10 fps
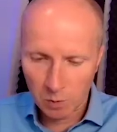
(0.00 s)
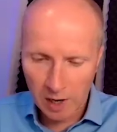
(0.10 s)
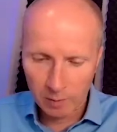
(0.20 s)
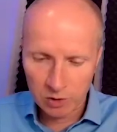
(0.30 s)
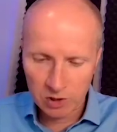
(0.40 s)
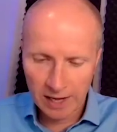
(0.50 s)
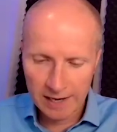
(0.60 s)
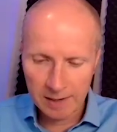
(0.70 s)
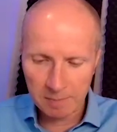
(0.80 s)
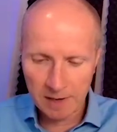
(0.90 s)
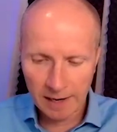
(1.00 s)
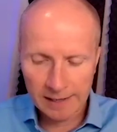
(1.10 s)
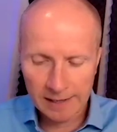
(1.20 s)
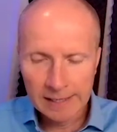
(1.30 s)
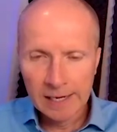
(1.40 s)
come on to that in a
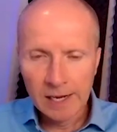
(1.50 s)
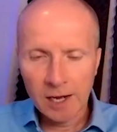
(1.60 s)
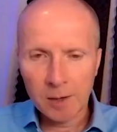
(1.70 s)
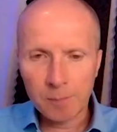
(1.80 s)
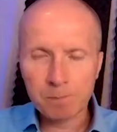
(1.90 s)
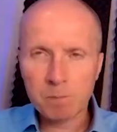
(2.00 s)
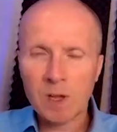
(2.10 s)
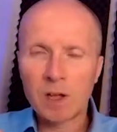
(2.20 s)
minute. You